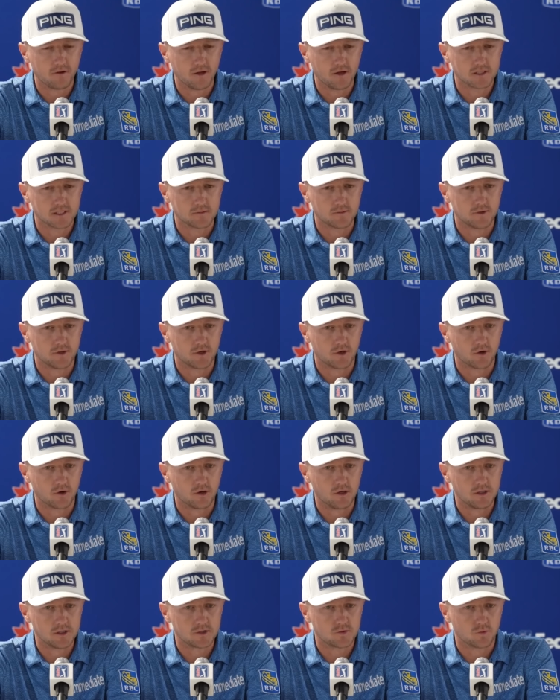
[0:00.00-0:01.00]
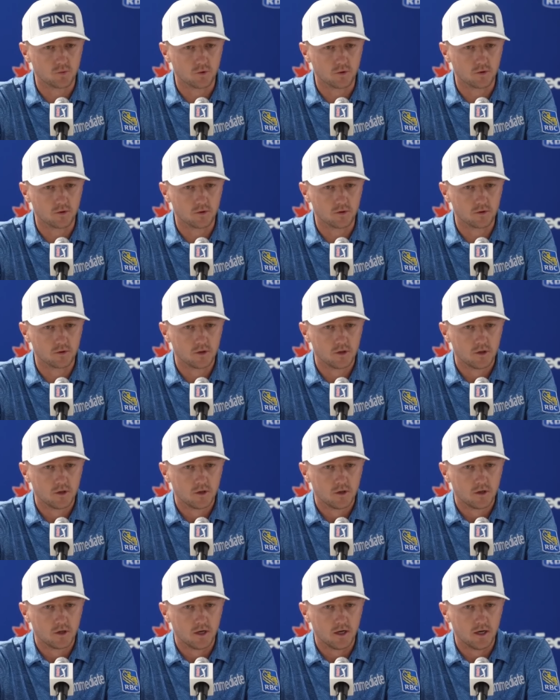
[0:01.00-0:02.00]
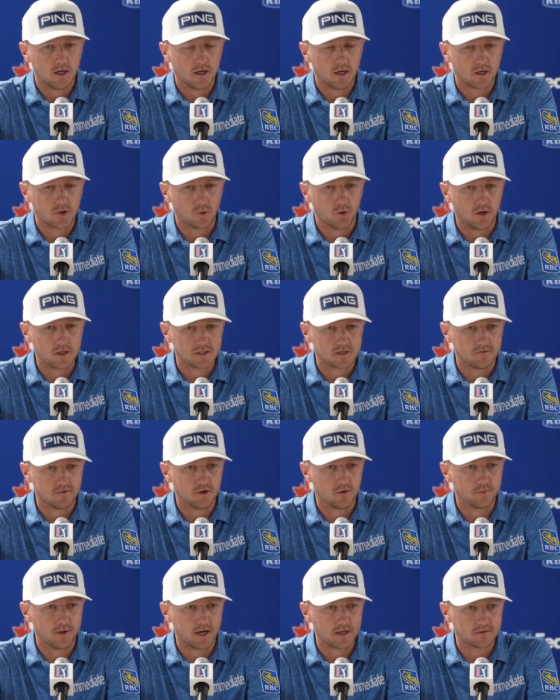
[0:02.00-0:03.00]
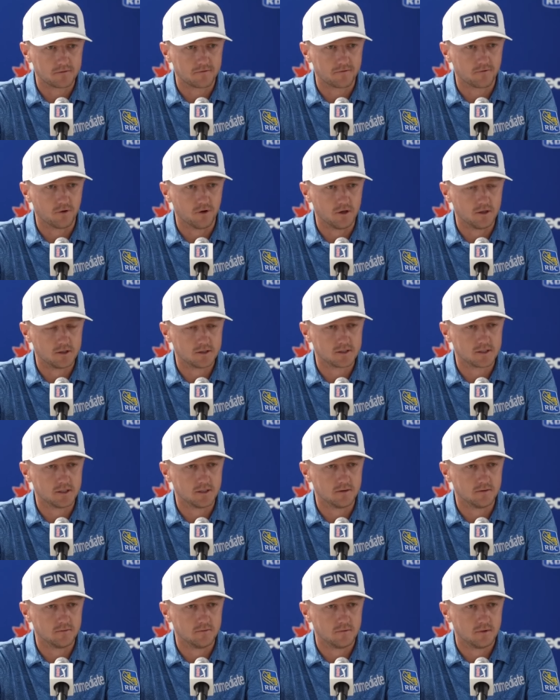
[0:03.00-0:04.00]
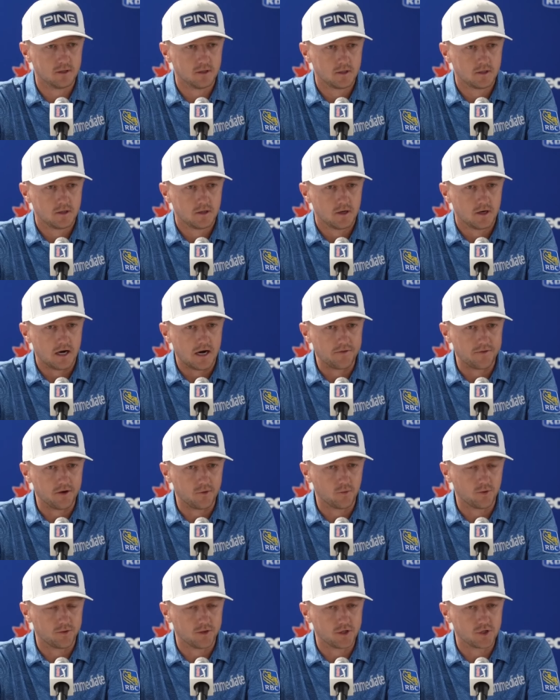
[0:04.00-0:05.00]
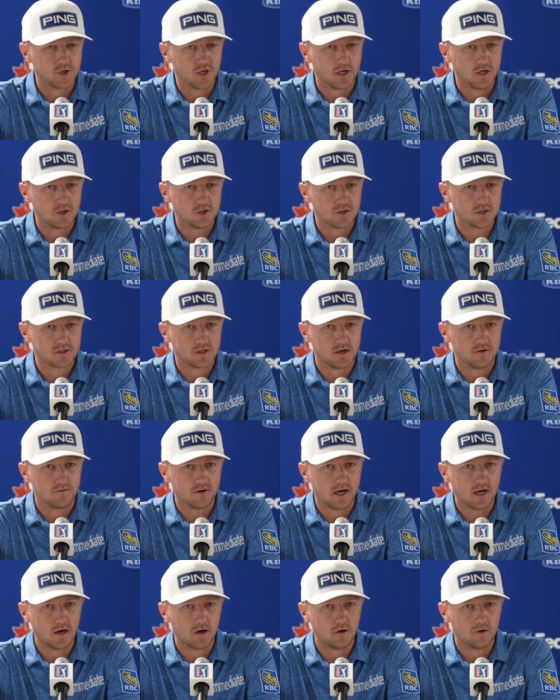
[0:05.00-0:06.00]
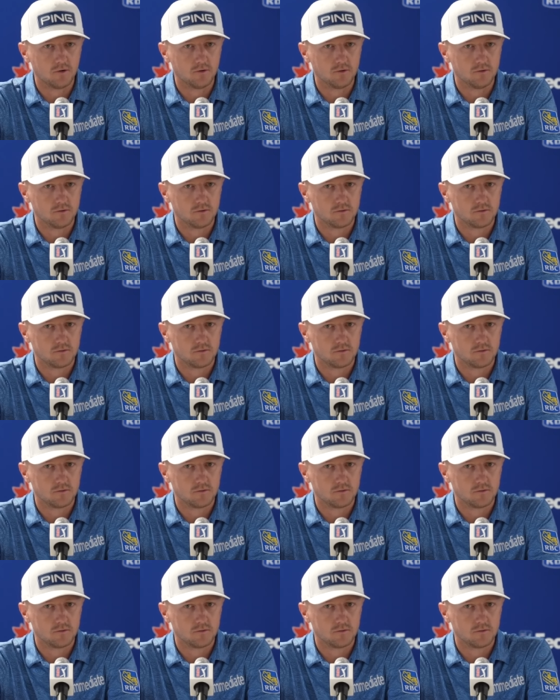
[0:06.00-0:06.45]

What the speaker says: like some of the greens were quite severe back to front, and I think with the changes, they've now